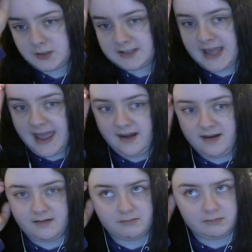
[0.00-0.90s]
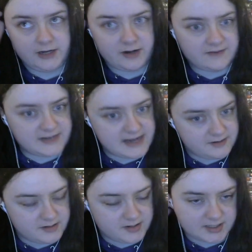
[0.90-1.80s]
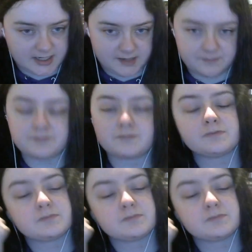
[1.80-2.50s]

Ten. We don't have ten on our team.